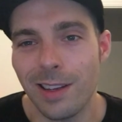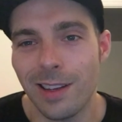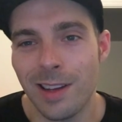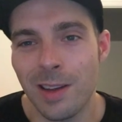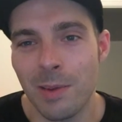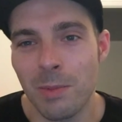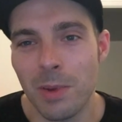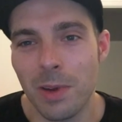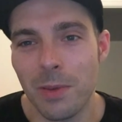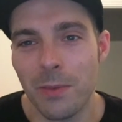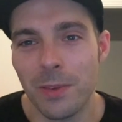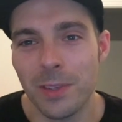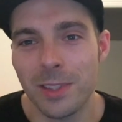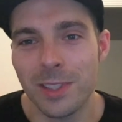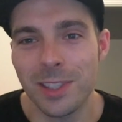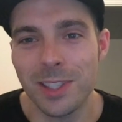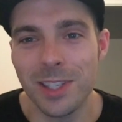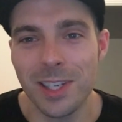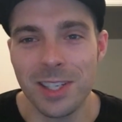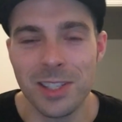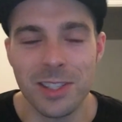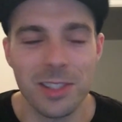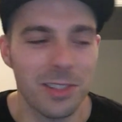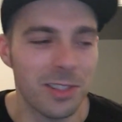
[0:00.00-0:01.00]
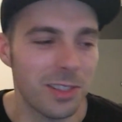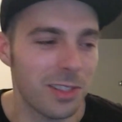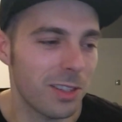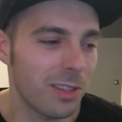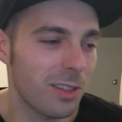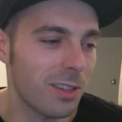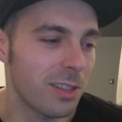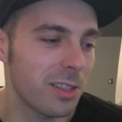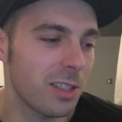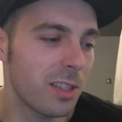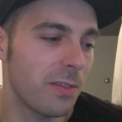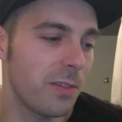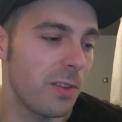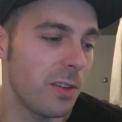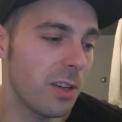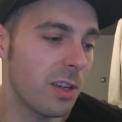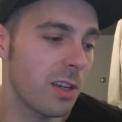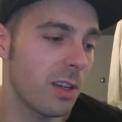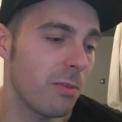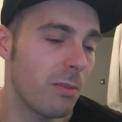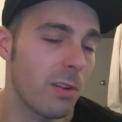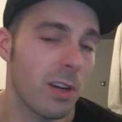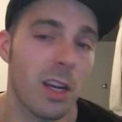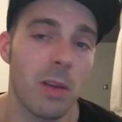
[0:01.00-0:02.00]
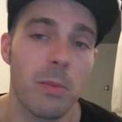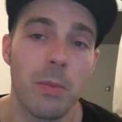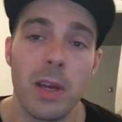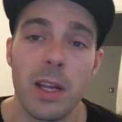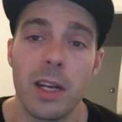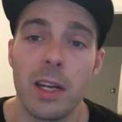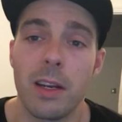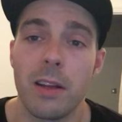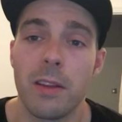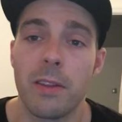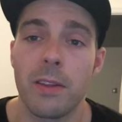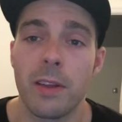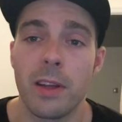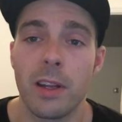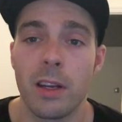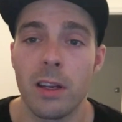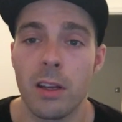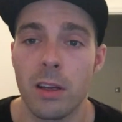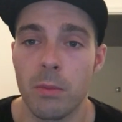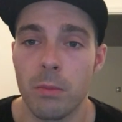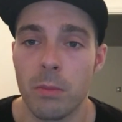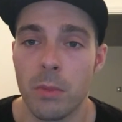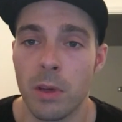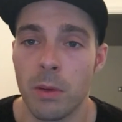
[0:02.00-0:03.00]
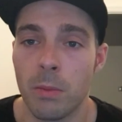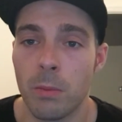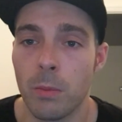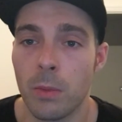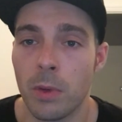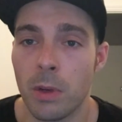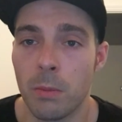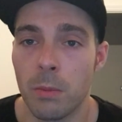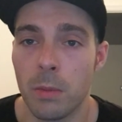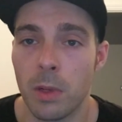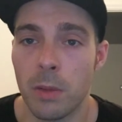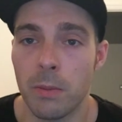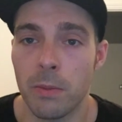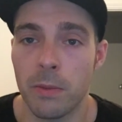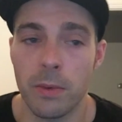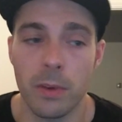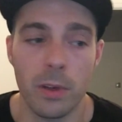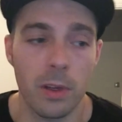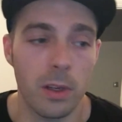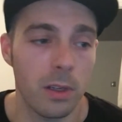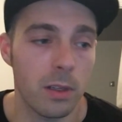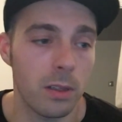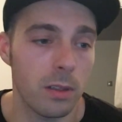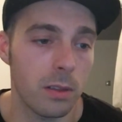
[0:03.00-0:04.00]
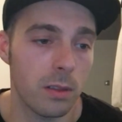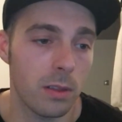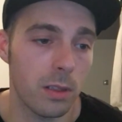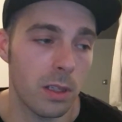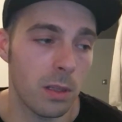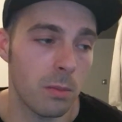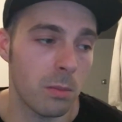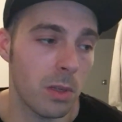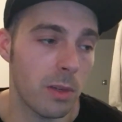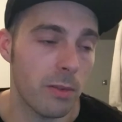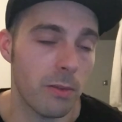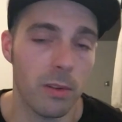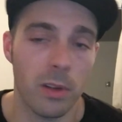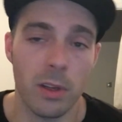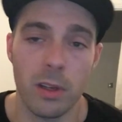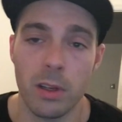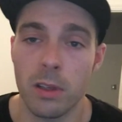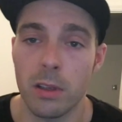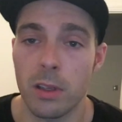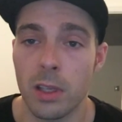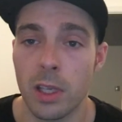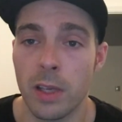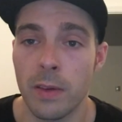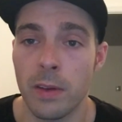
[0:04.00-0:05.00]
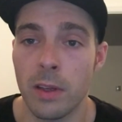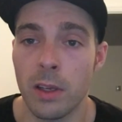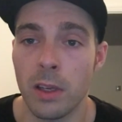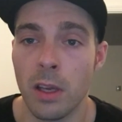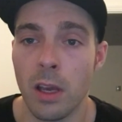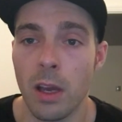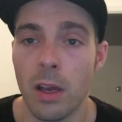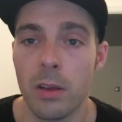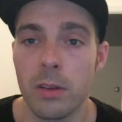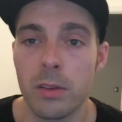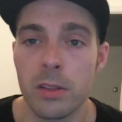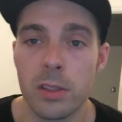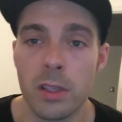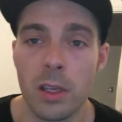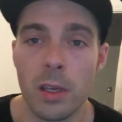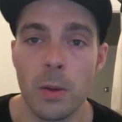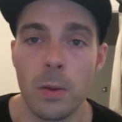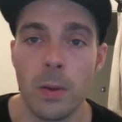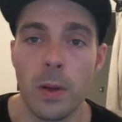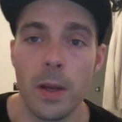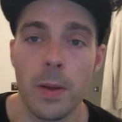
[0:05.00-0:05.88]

I'm up for suggestions, guys. If you can recommend anything, I'm I'm I'm up for I'm up for giving it a go. So.